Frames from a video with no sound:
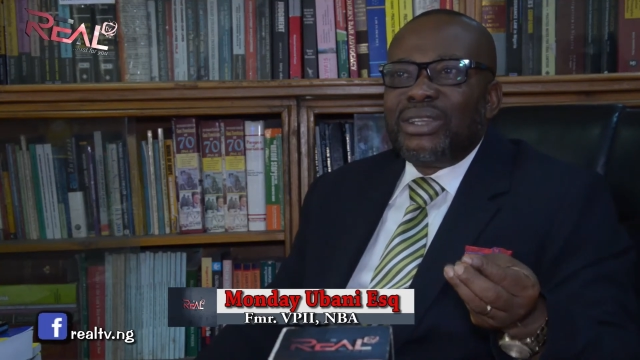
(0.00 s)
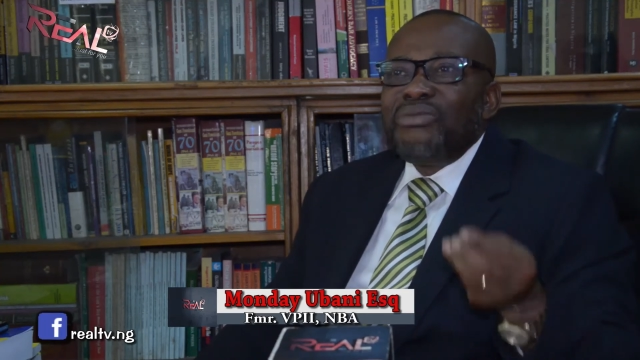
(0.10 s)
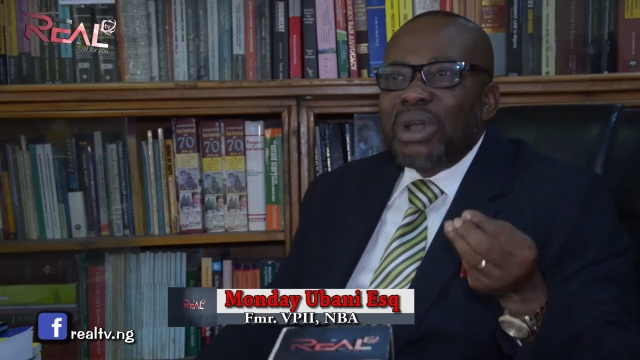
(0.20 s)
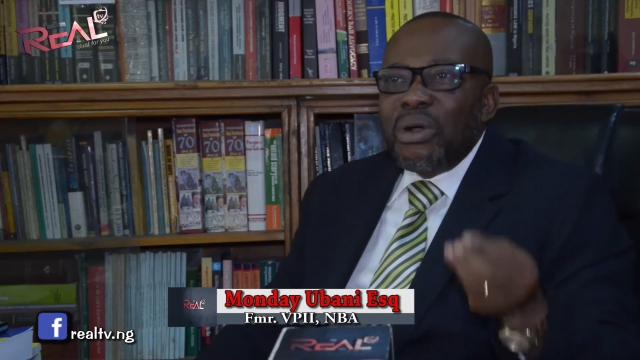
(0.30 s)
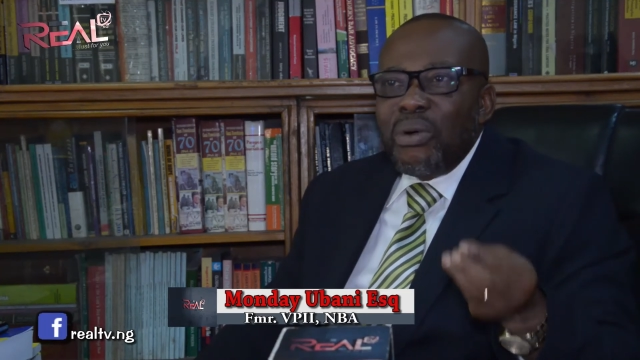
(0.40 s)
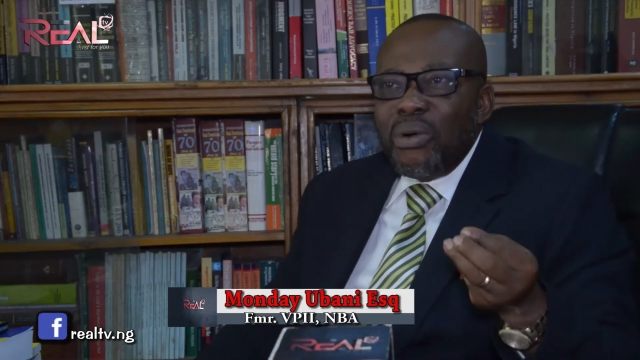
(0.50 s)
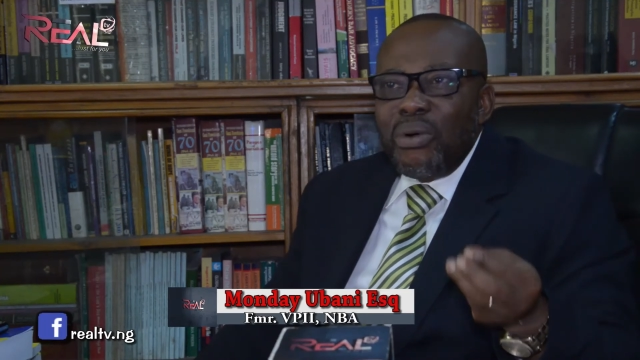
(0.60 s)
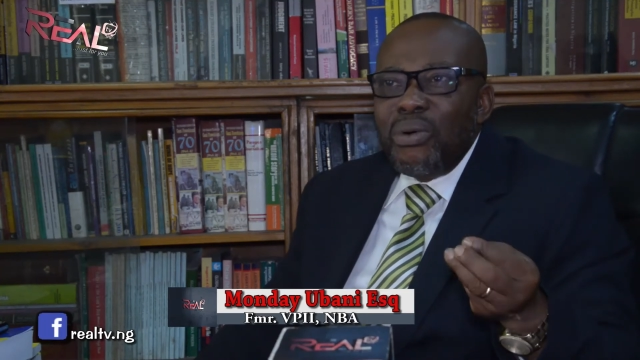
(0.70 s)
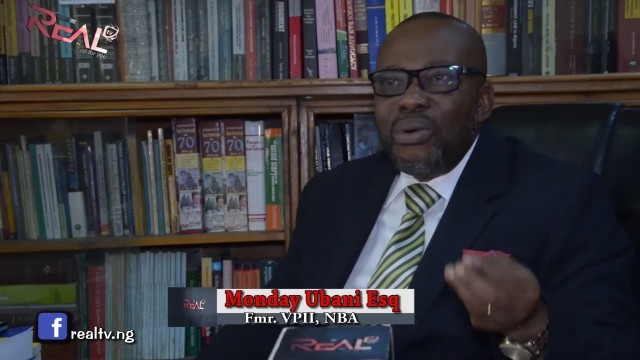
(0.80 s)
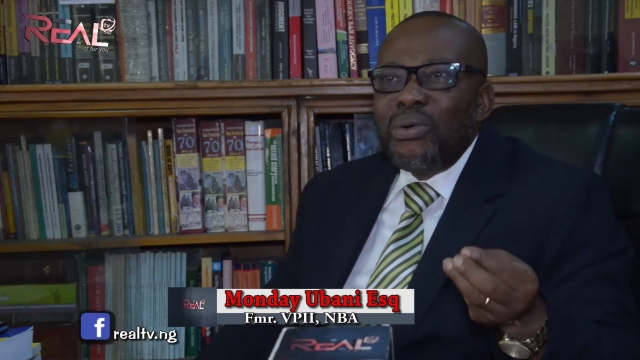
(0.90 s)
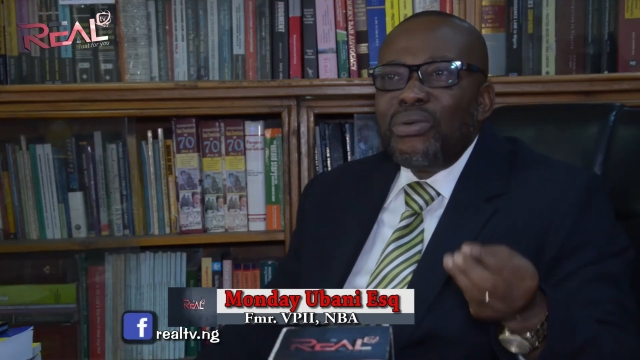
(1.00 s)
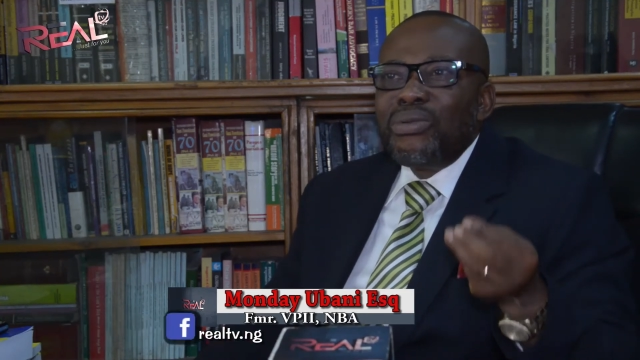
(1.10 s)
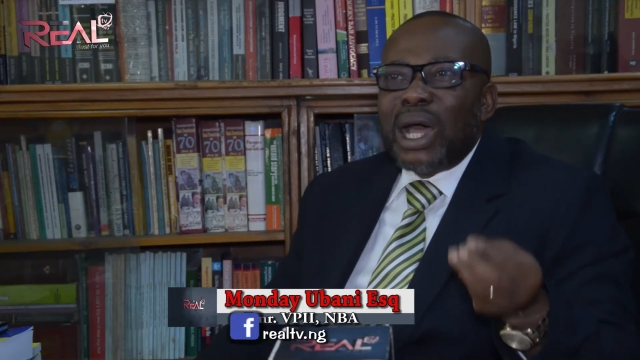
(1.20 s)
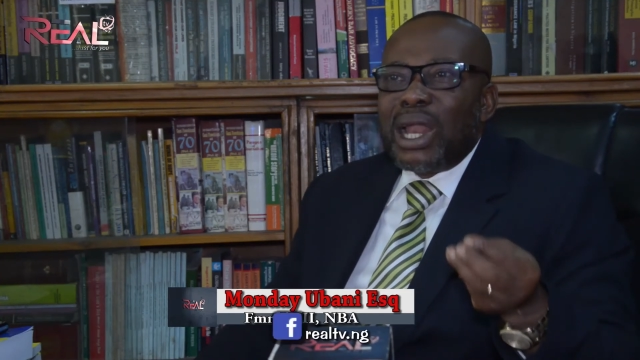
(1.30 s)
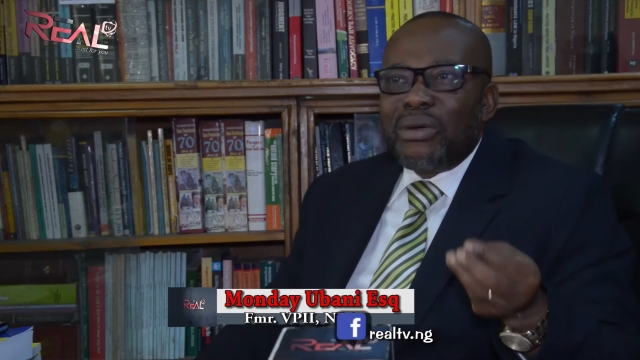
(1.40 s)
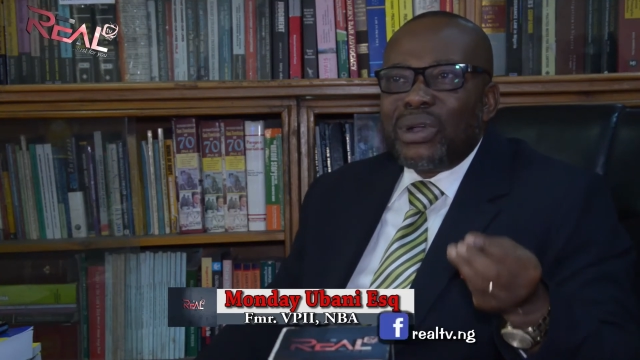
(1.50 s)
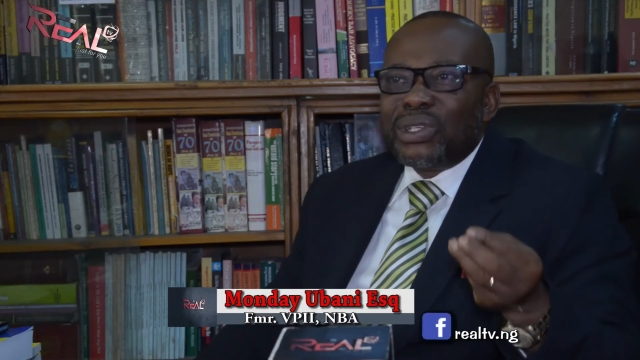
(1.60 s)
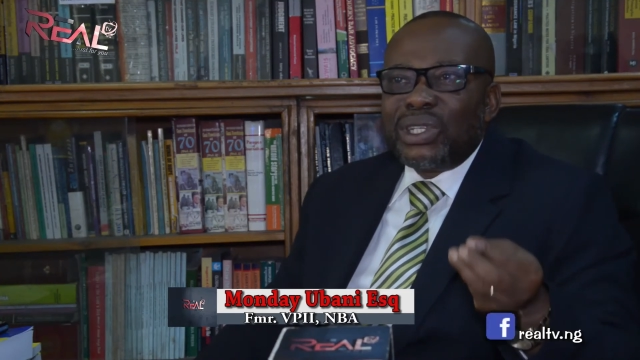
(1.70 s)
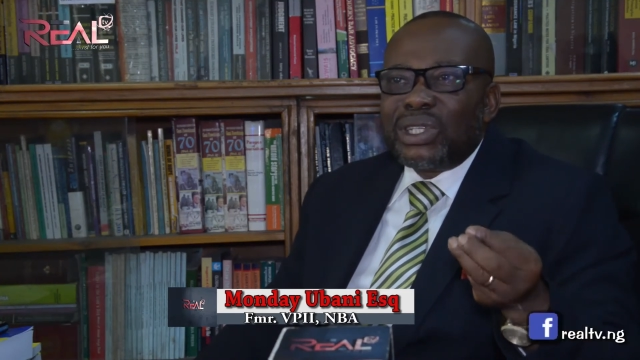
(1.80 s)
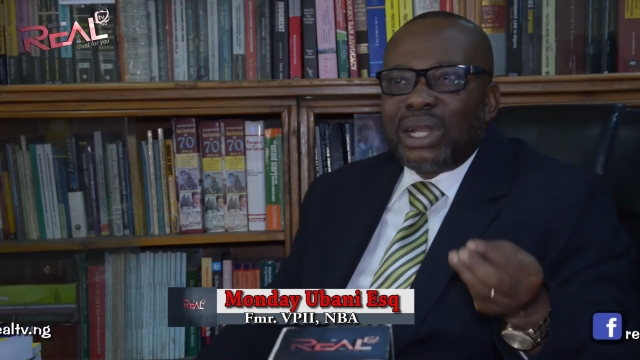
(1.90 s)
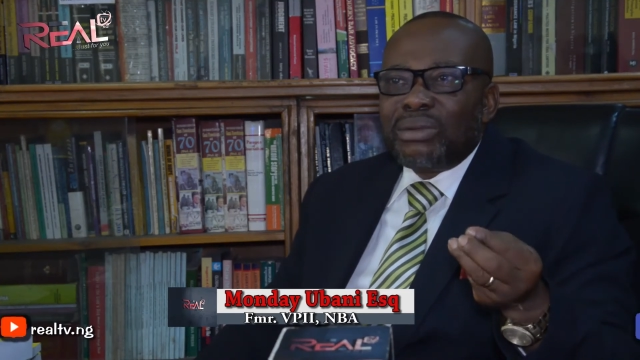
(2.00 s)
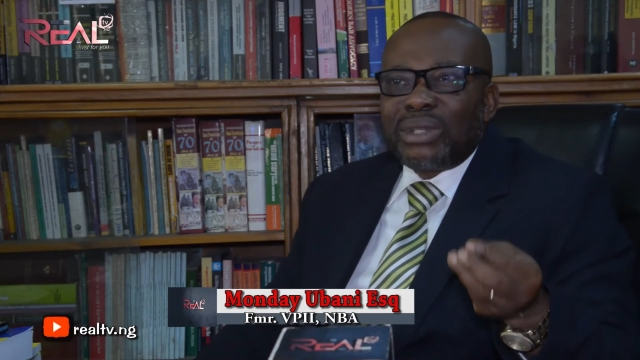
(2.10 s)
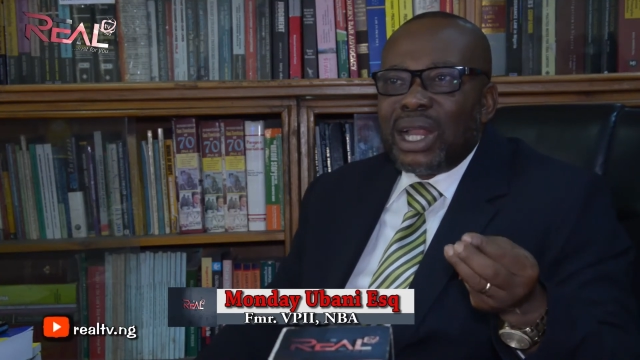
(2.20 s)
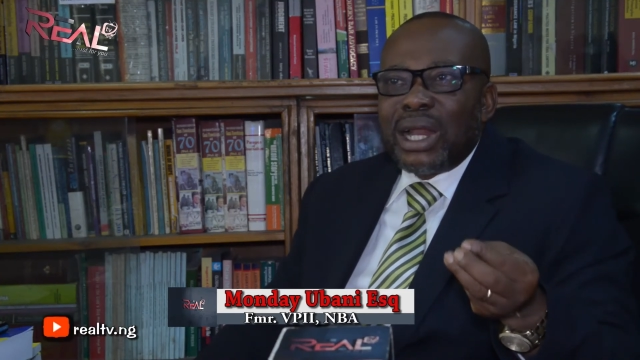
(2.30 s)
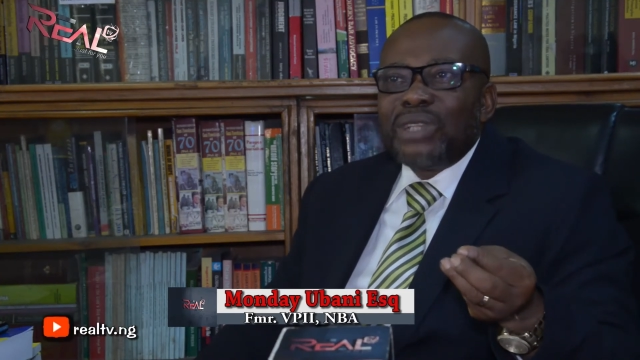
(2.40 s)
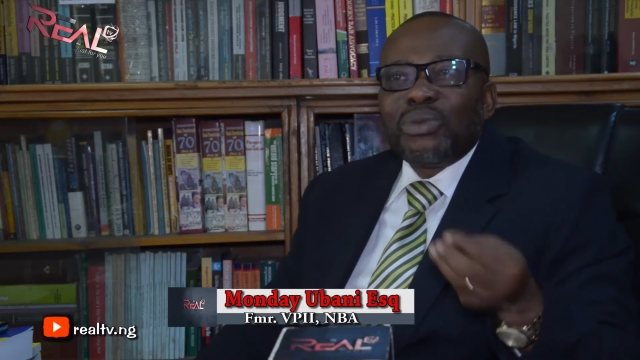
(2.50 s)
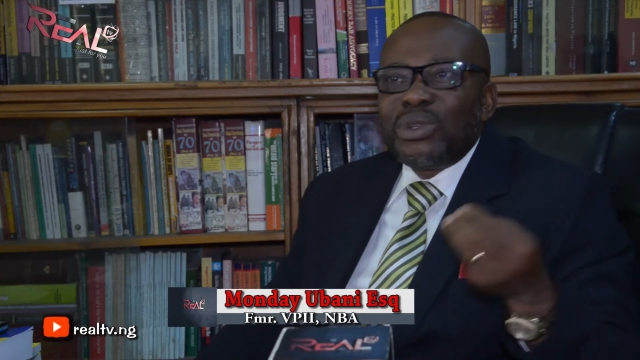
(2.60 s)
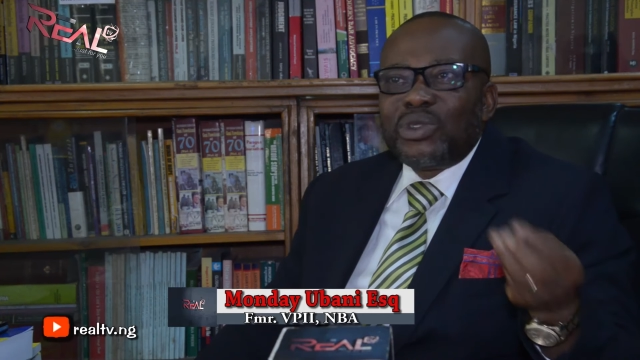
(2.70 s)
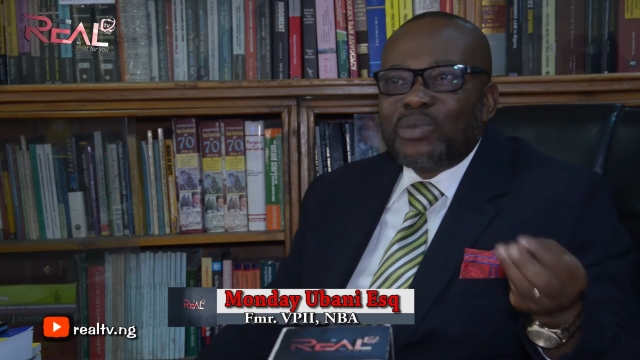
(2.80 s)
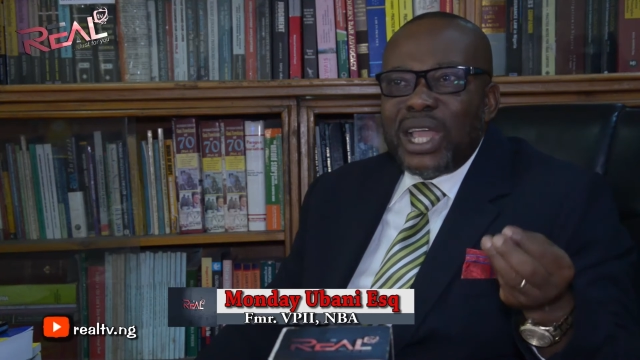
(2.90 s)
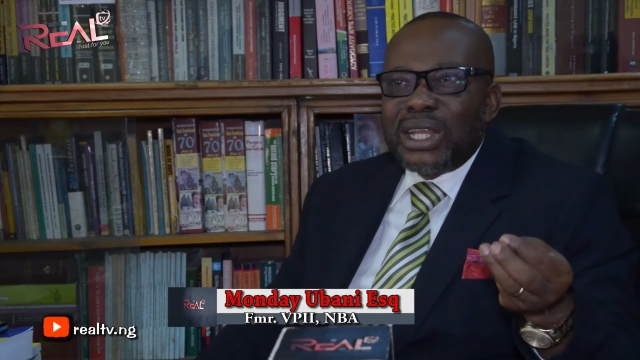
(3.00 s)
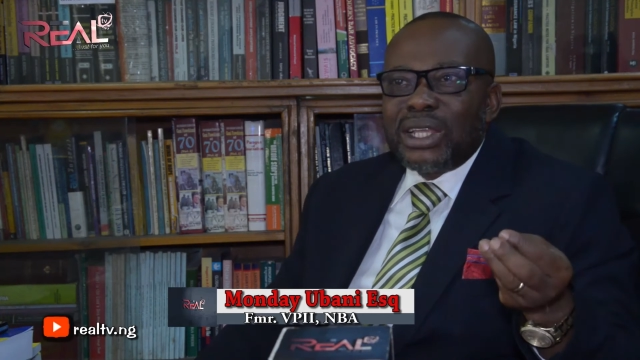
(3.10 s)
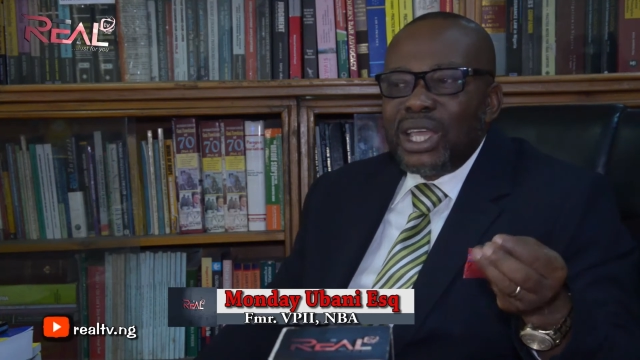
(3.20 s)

Your own allowances and salary is what you spend.